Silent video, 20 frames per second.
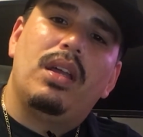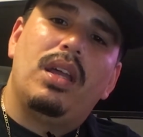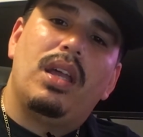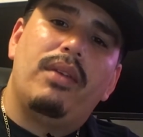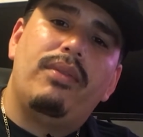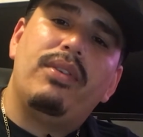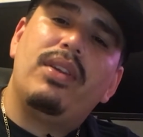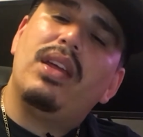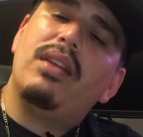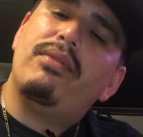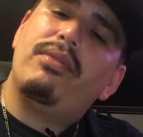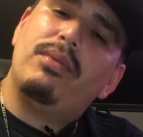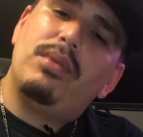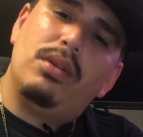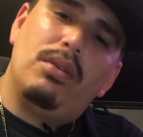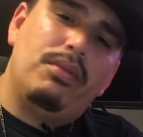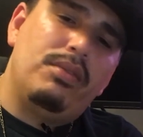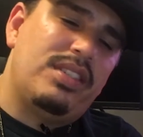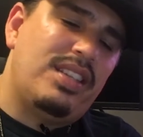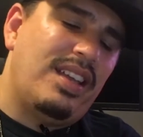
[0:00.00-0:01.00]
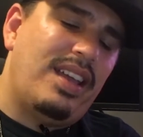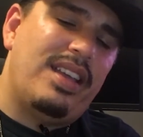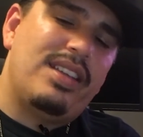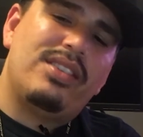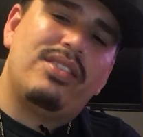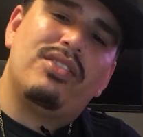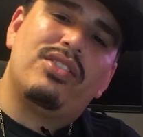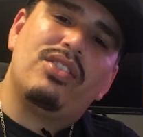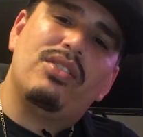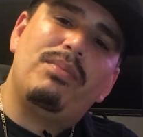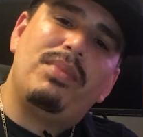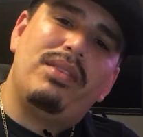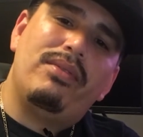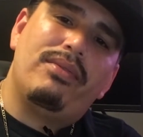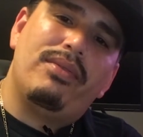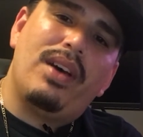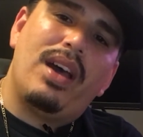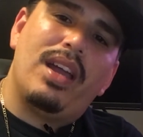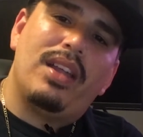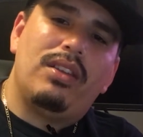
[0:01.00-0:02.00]
If you get it from your own tanks, you should be
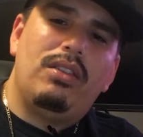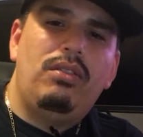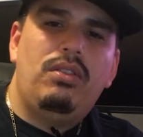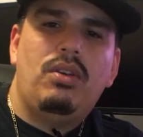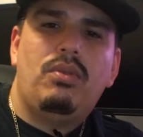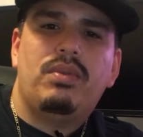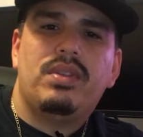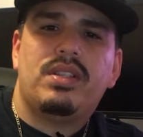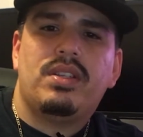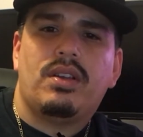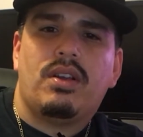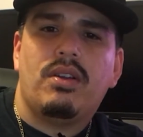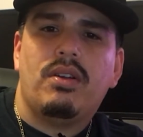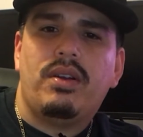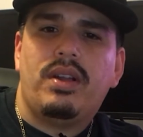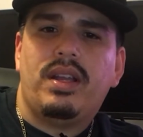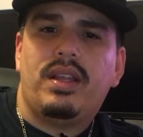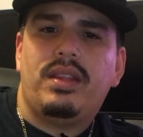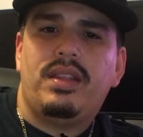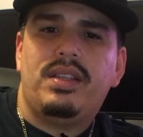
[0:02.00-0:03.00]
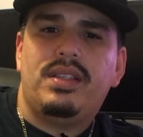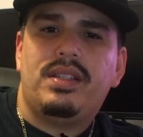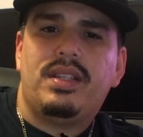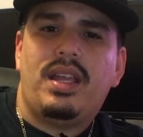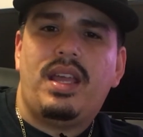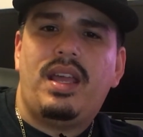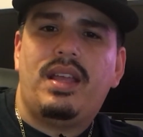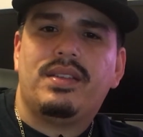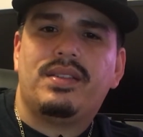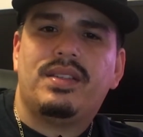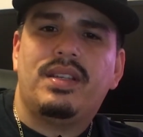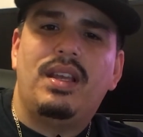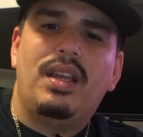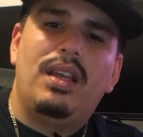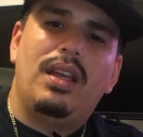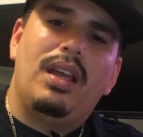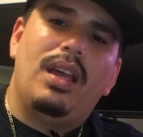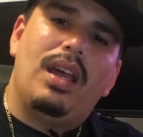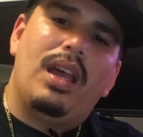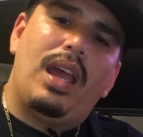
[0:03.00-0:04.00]
fine. You know what's occurring in these tanks,
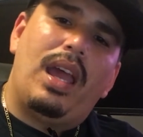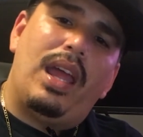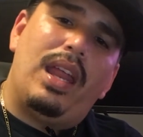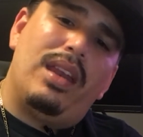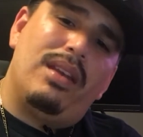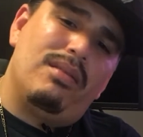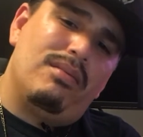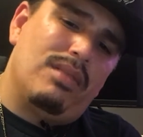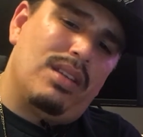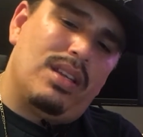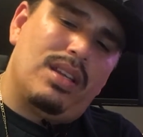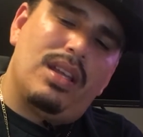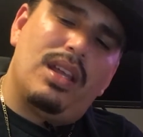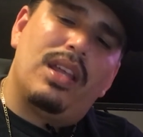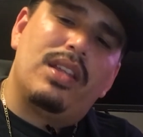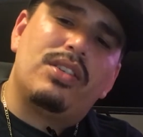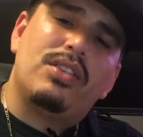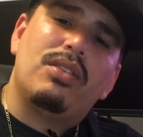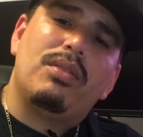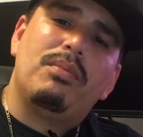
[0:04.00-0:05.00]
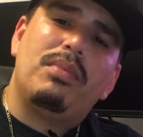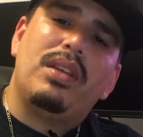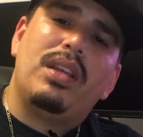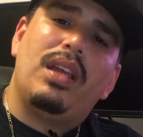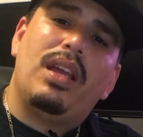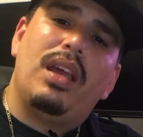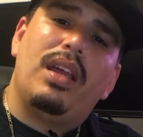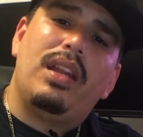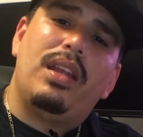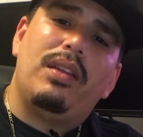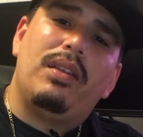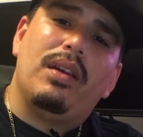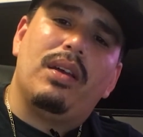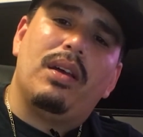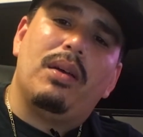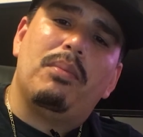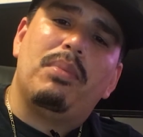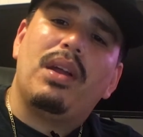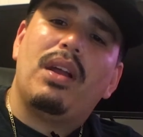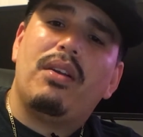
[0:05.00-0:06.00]
and it shouldn't be any
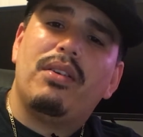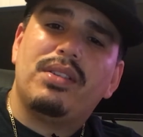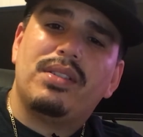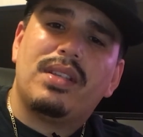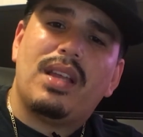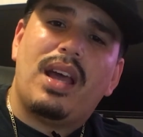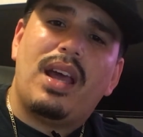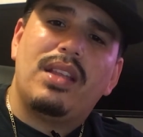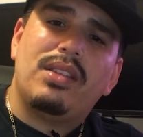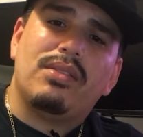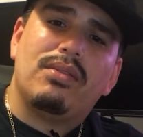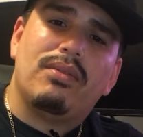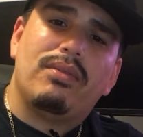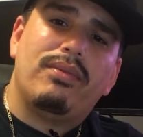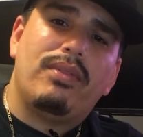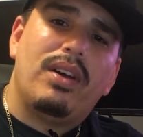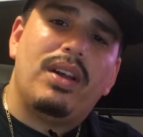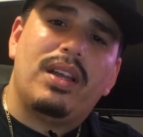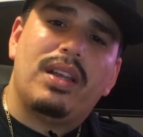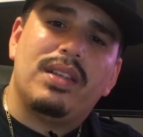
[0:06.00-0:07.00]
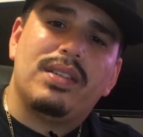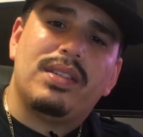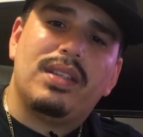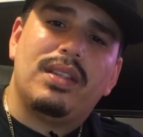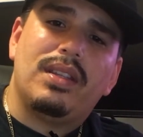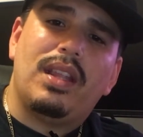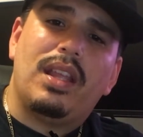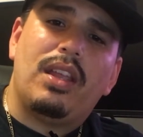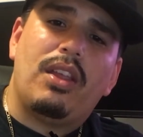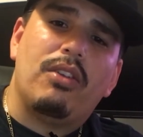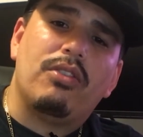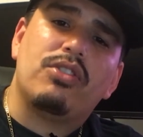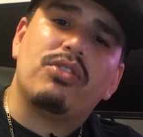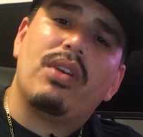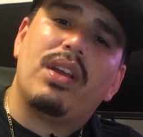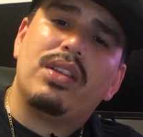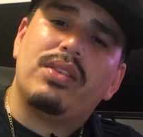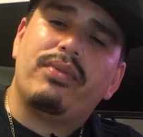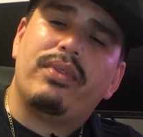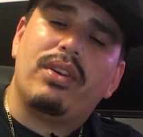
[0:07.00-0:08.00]
parasites or fungus in that you're
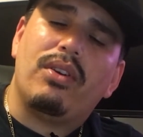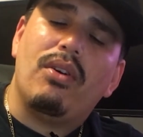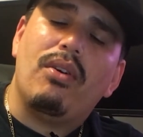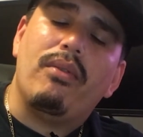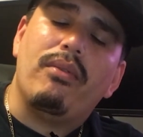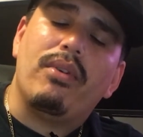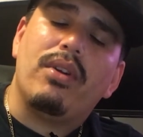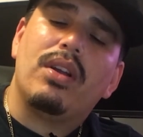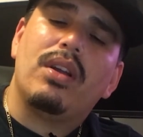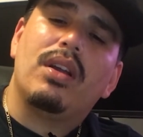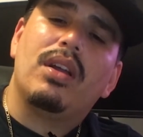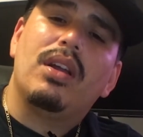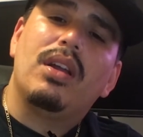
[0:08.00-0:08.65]
transferring over.